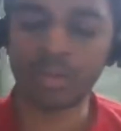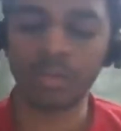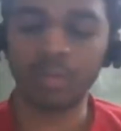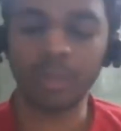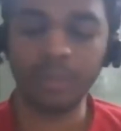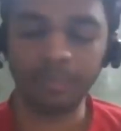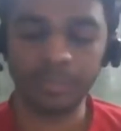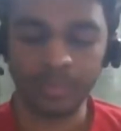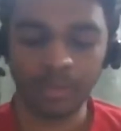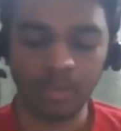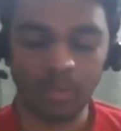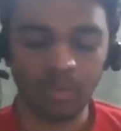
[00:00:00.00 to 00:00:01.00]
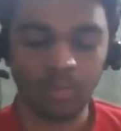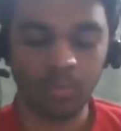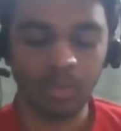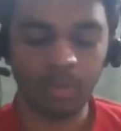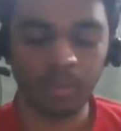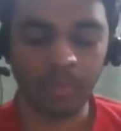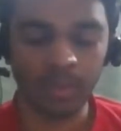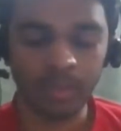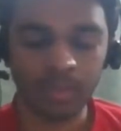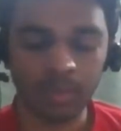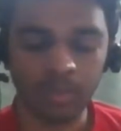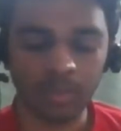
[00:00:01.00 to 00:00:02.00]
slowly.
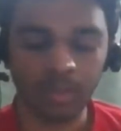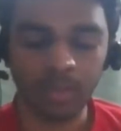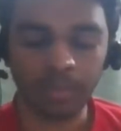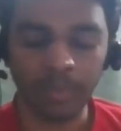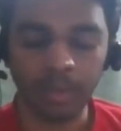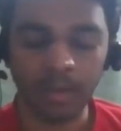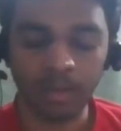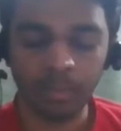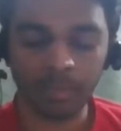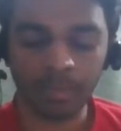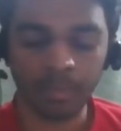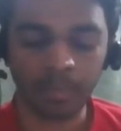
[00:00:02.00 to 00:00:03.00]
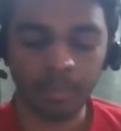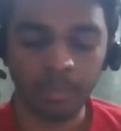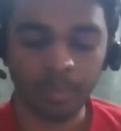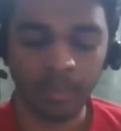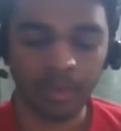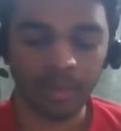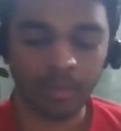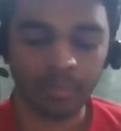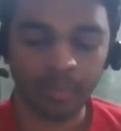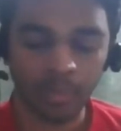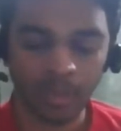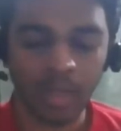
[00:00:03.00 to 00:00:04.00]
1.03 power
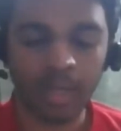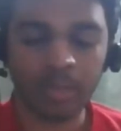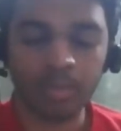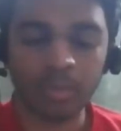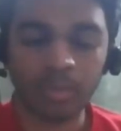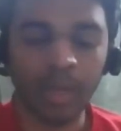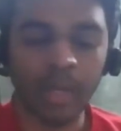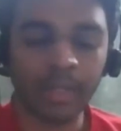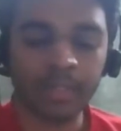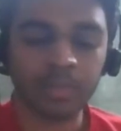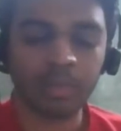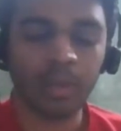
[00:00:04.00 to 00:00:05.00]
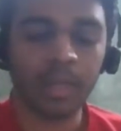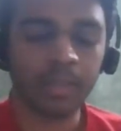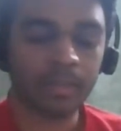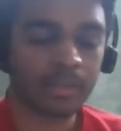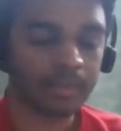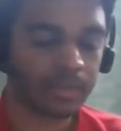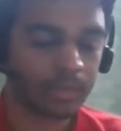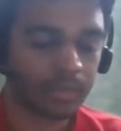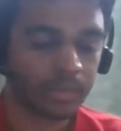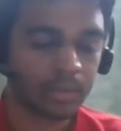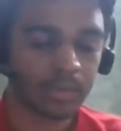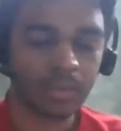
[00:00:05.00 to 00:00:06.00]
4. I'll do square. So
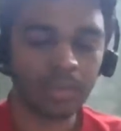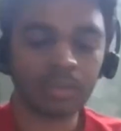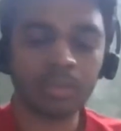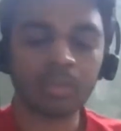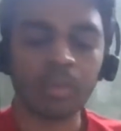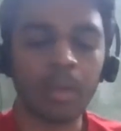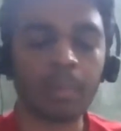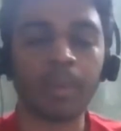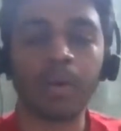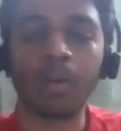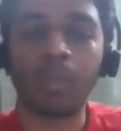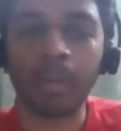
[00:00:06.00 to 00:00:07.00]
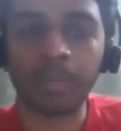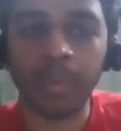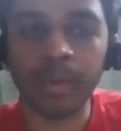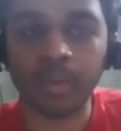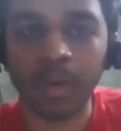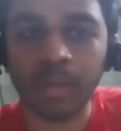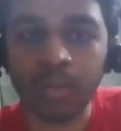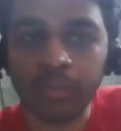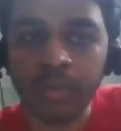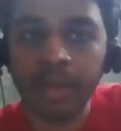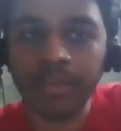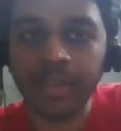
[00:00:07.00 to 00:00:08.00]

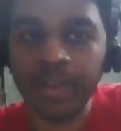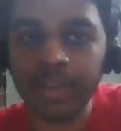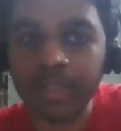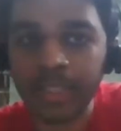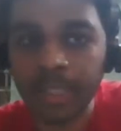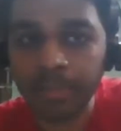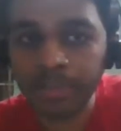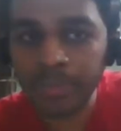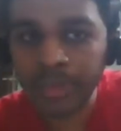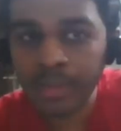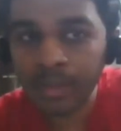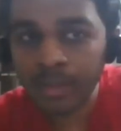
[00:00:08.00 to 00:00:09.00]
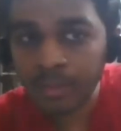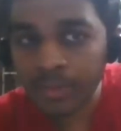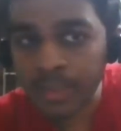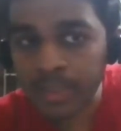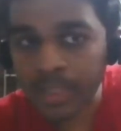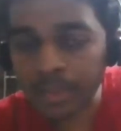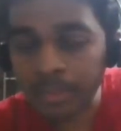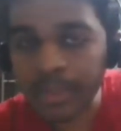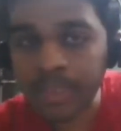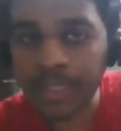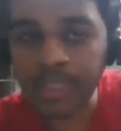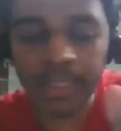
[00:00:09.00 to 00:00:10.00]
1.1255, the same
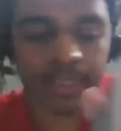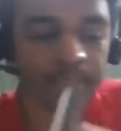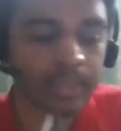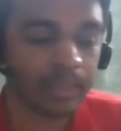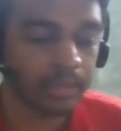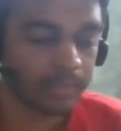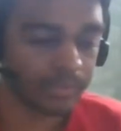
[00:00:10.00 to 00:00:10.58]
result as the